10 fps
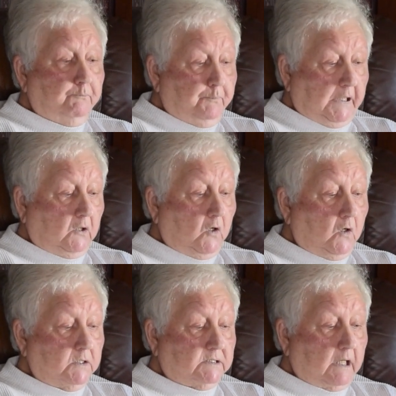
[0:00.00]

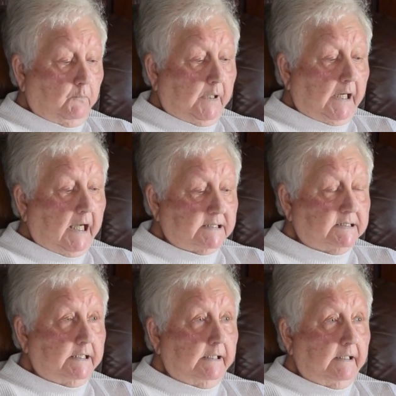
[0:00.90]
Because what I see
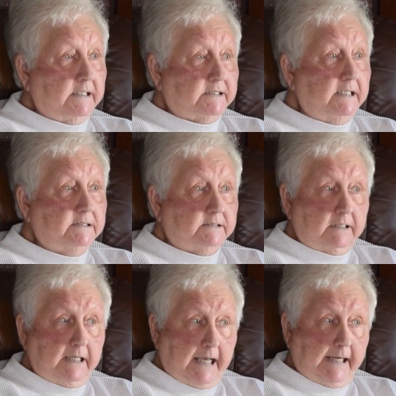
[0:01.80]
is
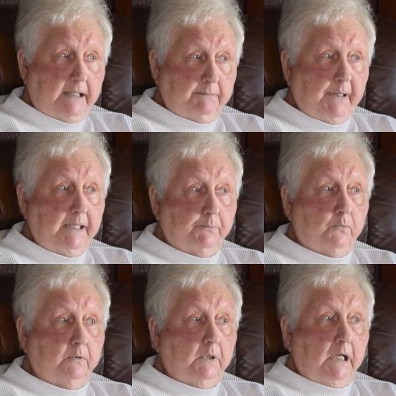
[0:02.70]
he had in the
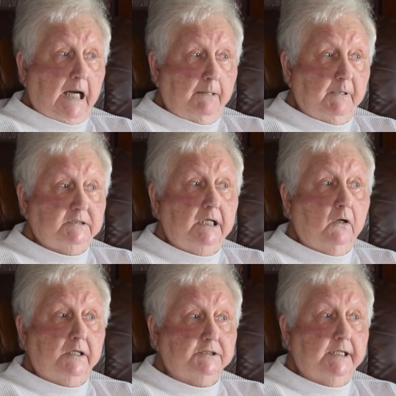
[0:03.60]
paper how much he
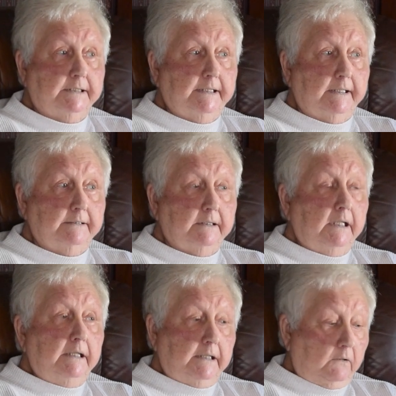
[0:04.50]
likes Chincoteague.
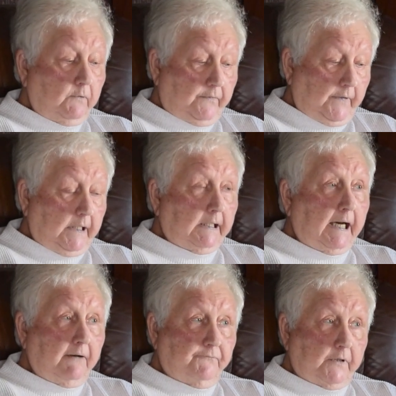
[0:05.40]
The only thing
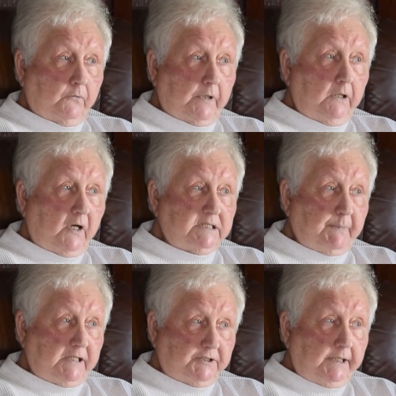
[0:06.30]
I figure he likes
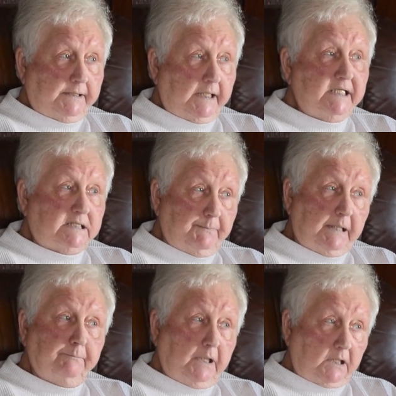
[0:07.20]
about Chincoteague is the
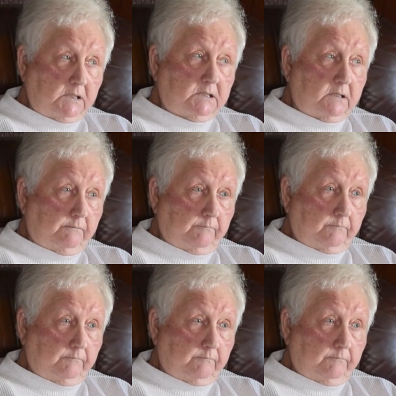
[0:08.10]
big bucks.